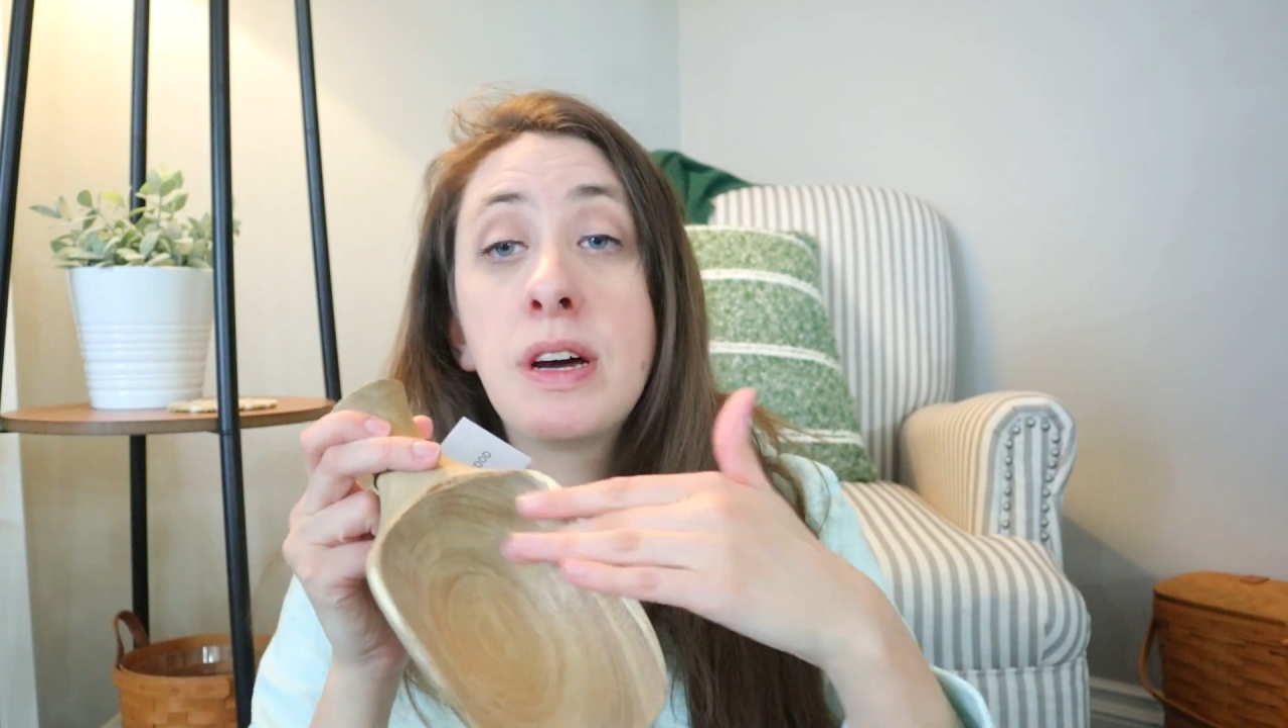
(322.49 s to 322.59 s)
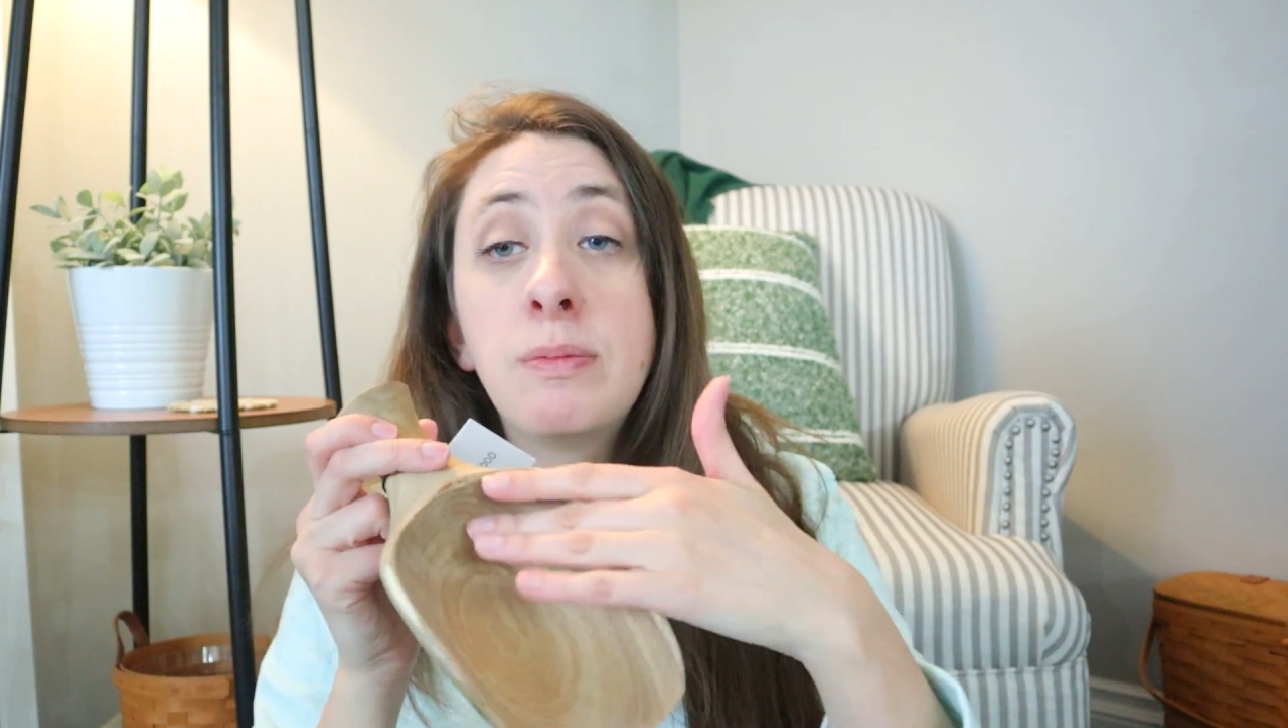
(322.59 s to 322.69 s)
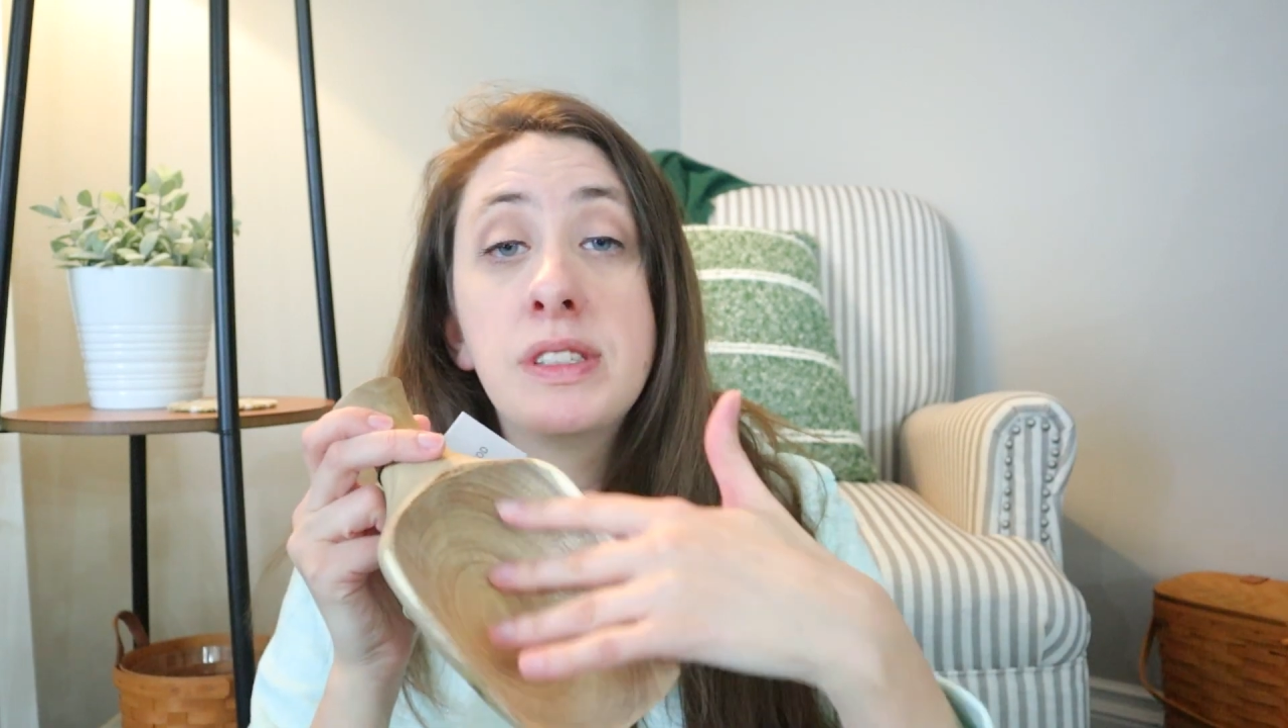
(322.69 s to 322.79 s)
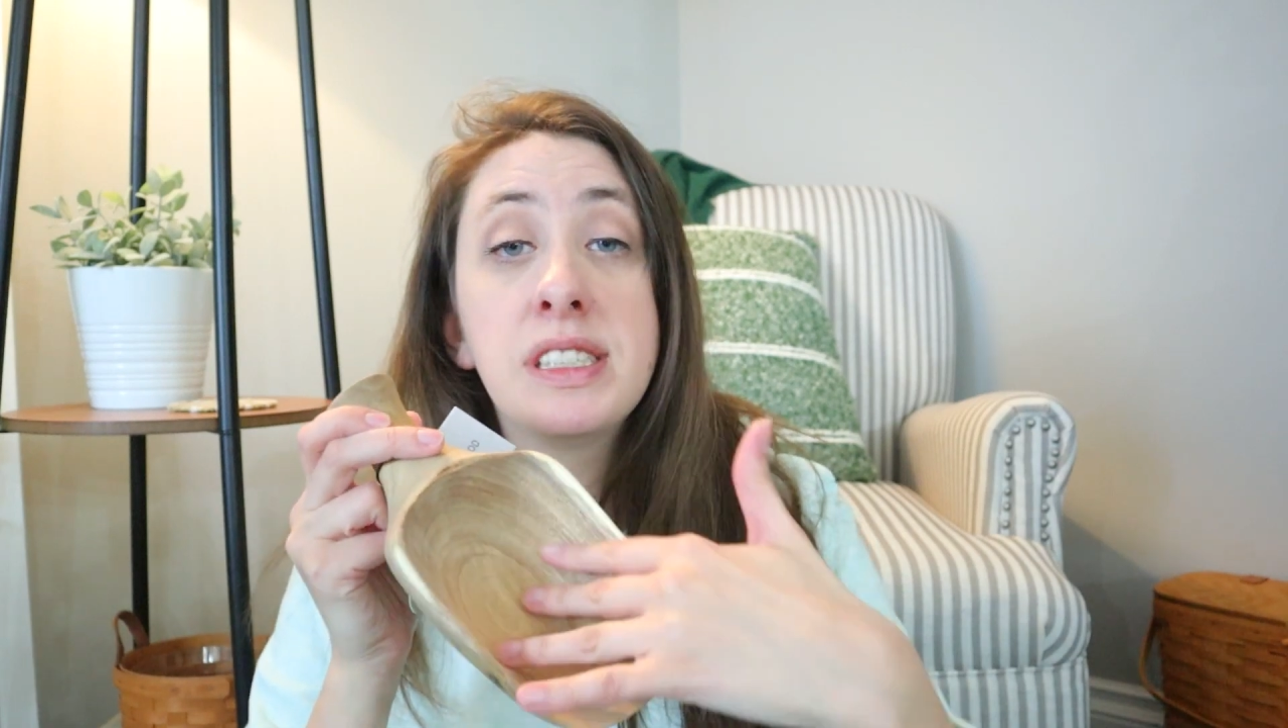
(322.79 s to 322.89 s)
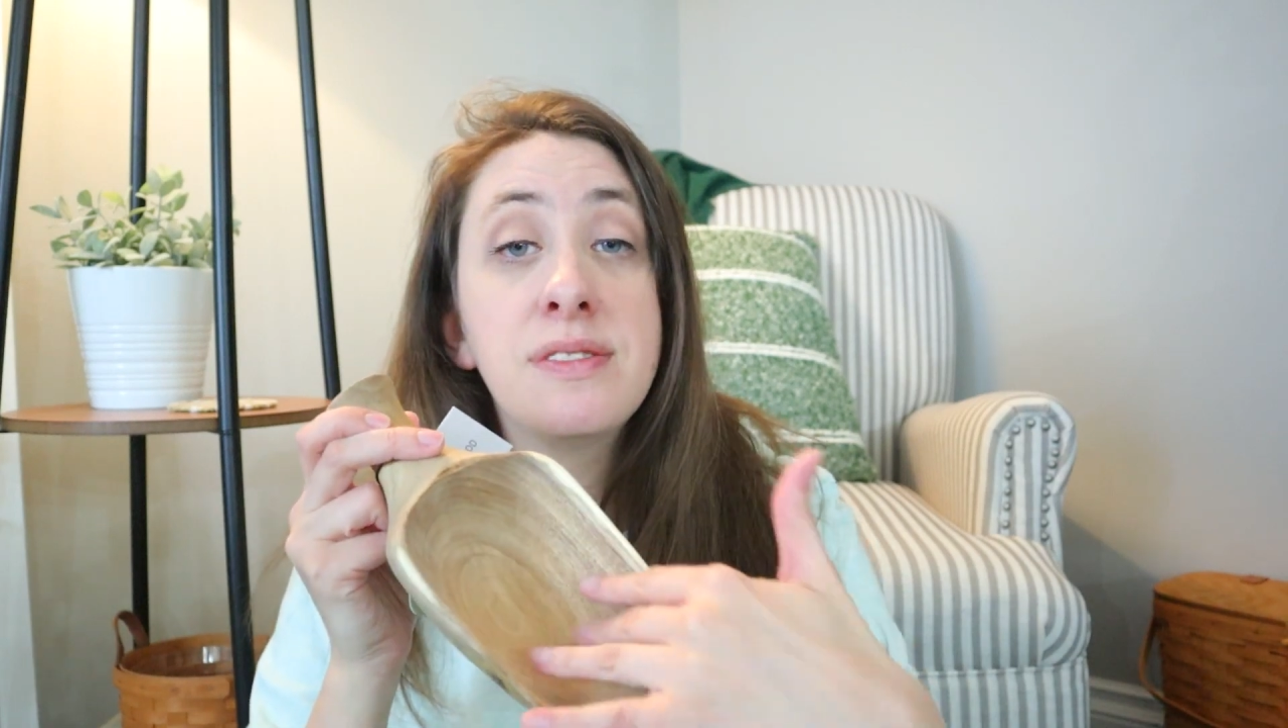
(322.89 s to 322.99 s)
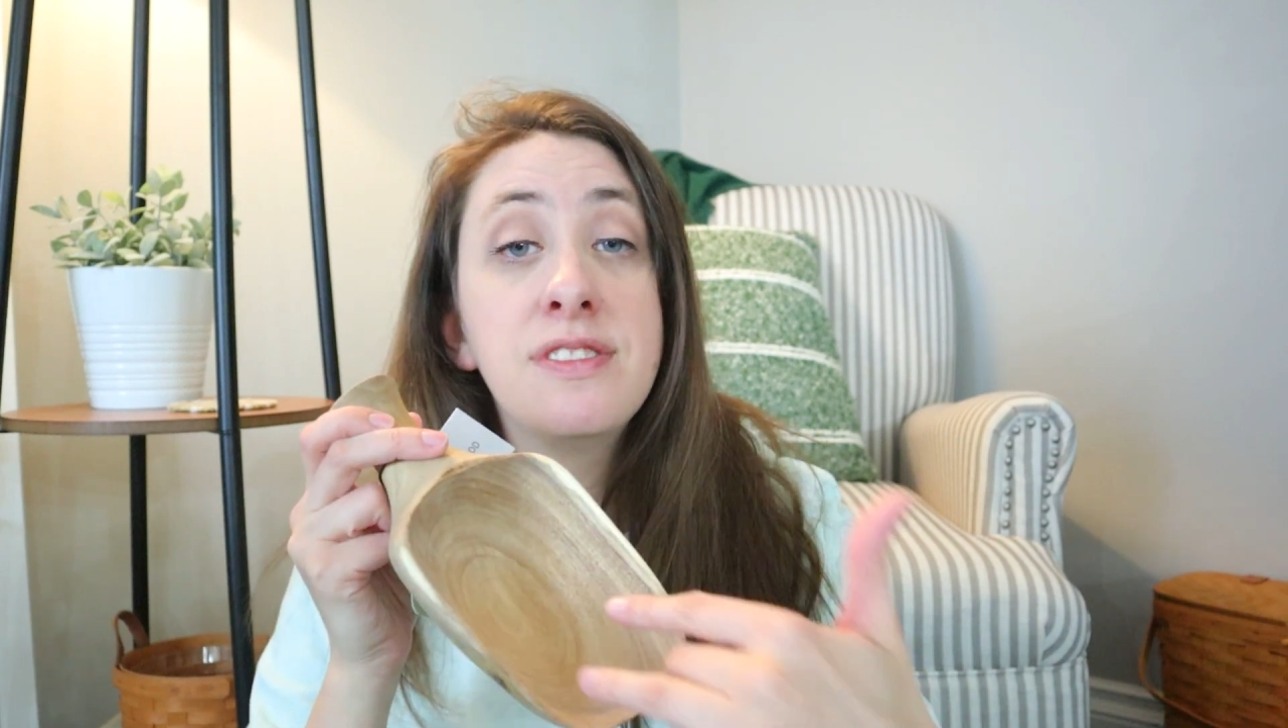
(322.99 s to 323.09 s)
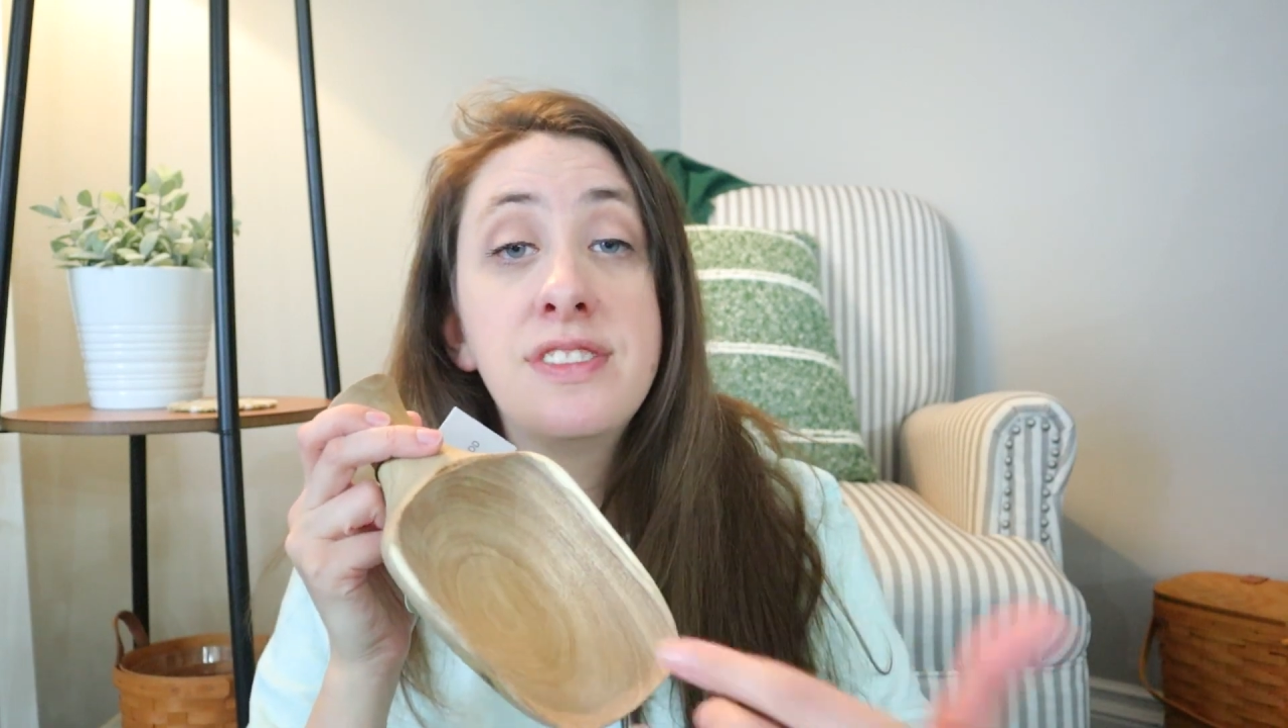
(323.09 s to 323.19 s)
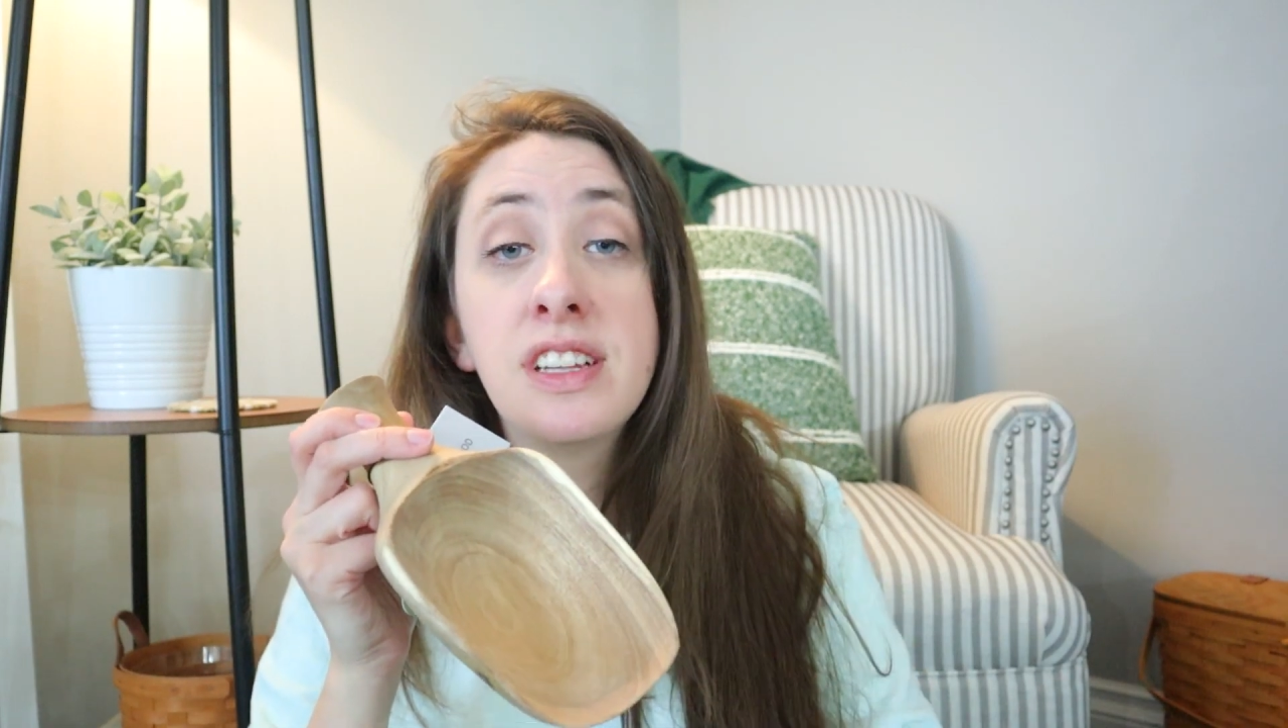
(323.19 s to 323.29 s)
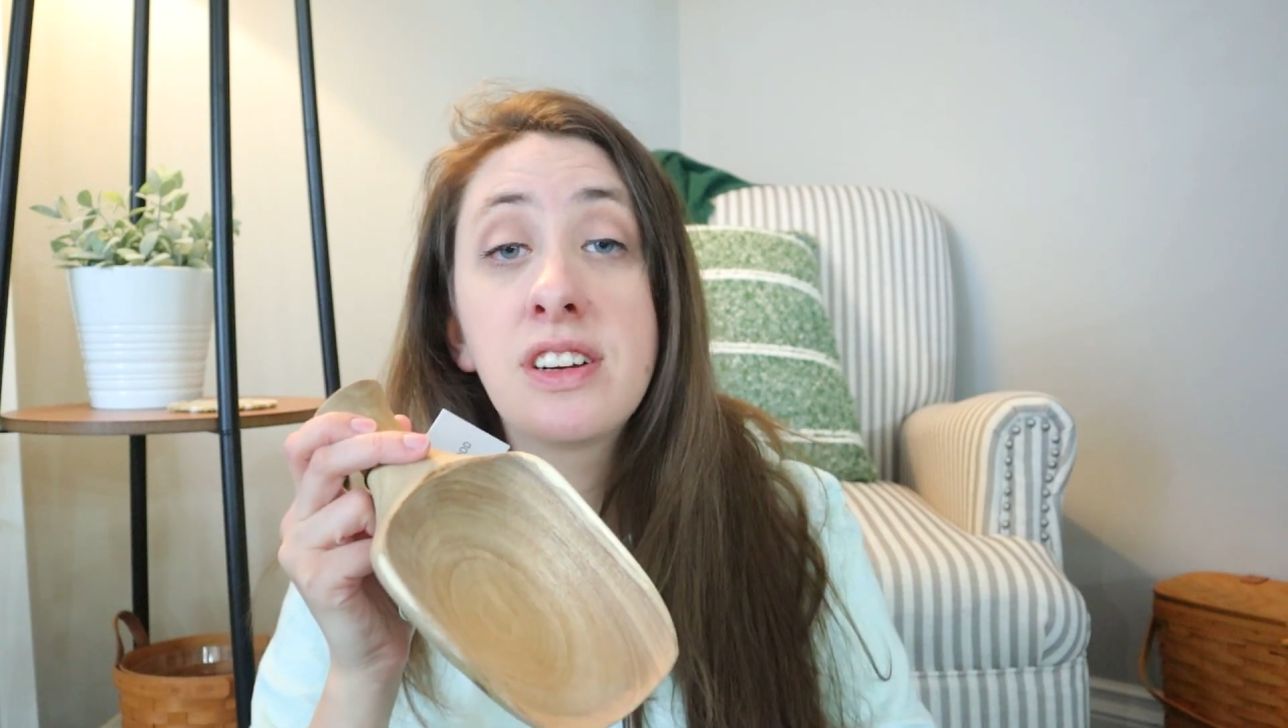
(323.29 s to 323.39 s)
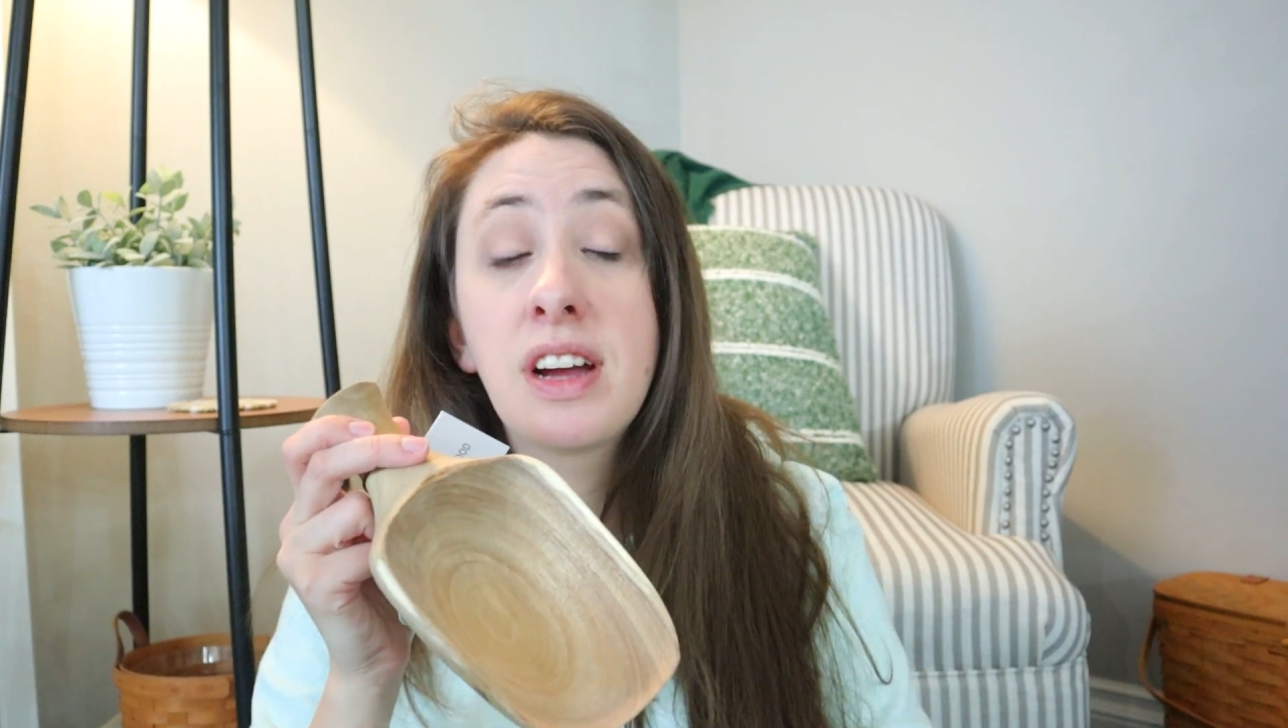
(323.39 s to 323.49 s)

up with some filler